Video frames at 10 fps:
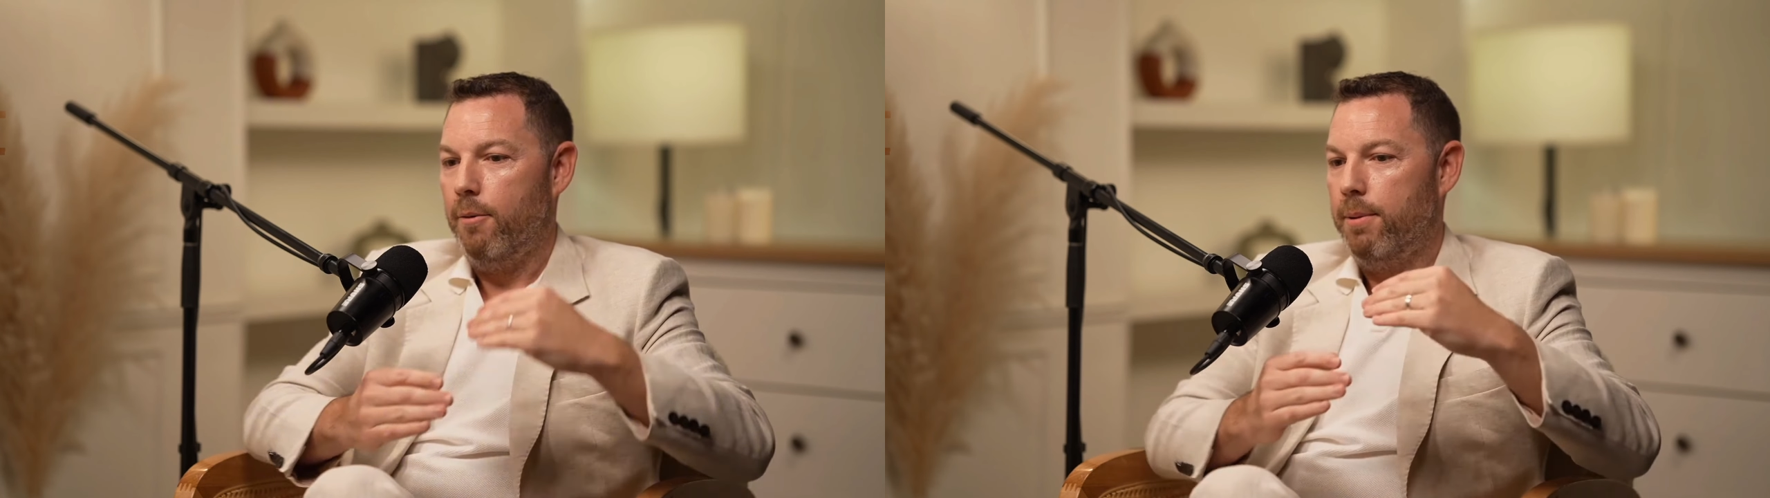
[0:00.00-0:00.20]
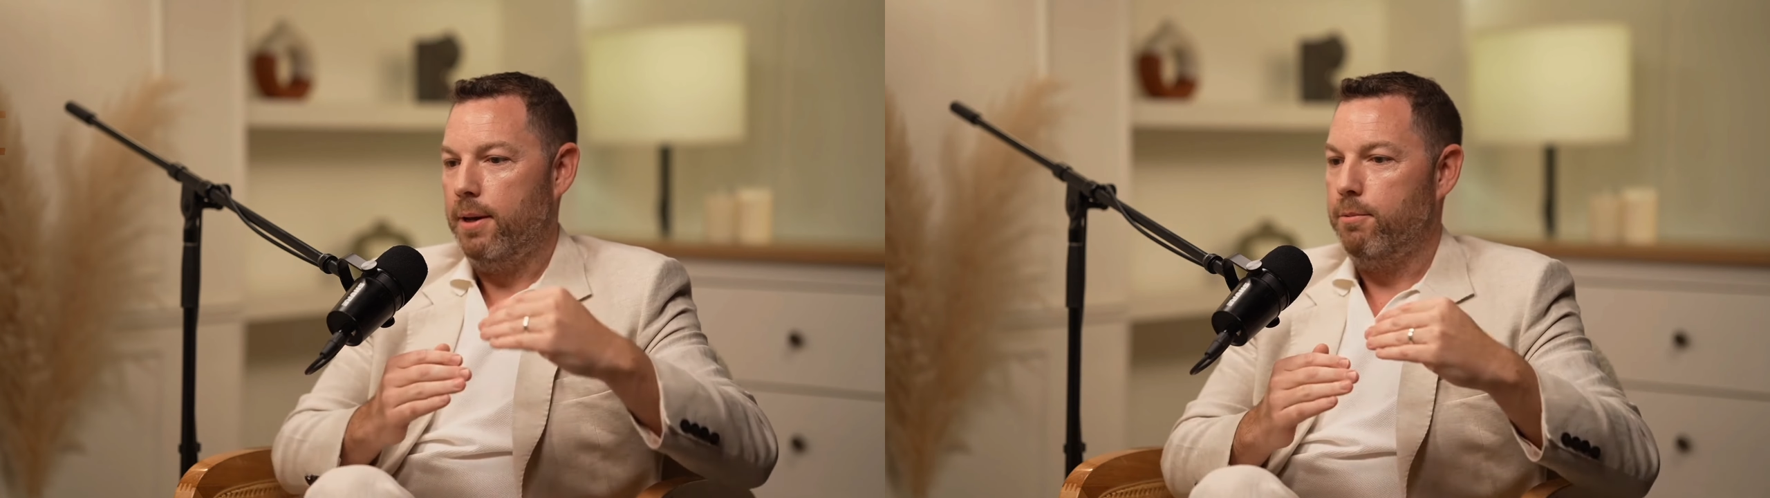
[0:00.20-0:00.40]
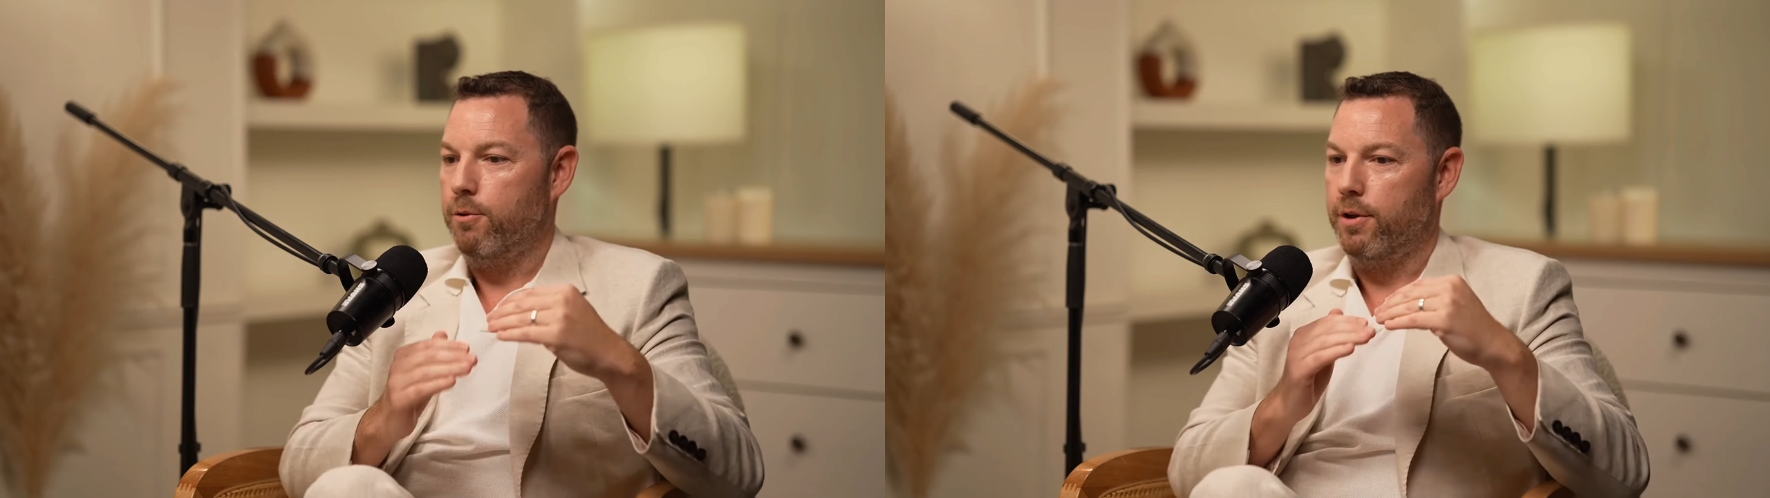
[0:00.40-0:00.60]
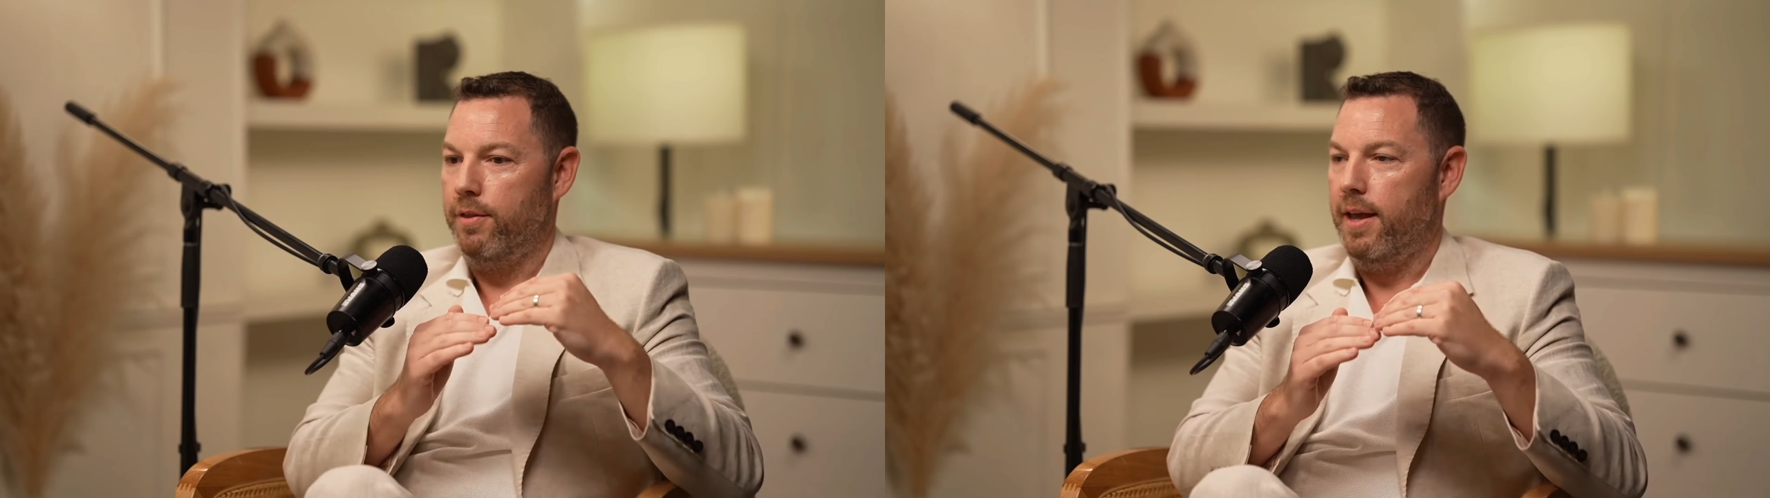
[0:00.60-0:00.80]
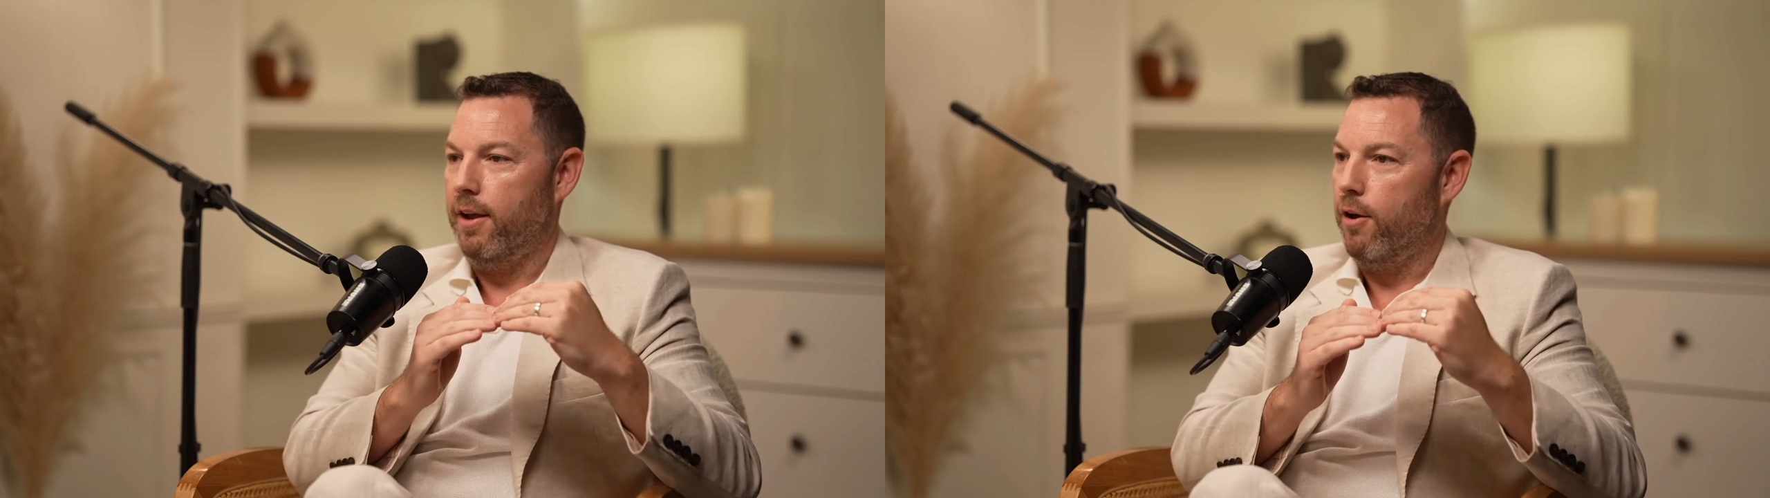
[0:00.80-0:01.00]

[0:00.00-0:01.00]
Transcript: people can then